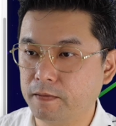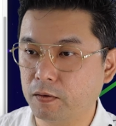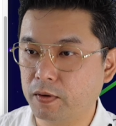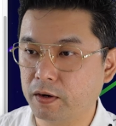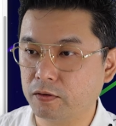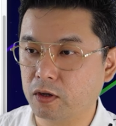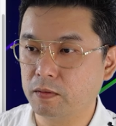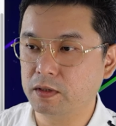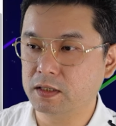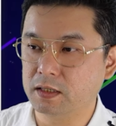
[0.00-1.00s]
The one on
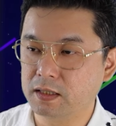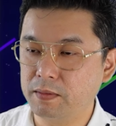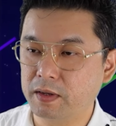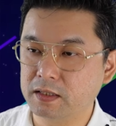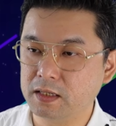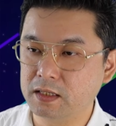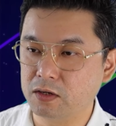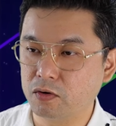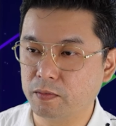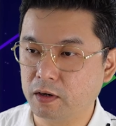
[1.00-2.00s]
top is the same as this
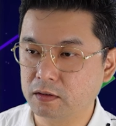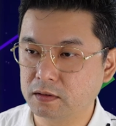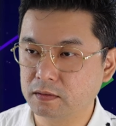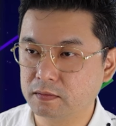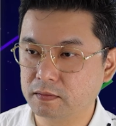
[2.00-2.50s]
hero box.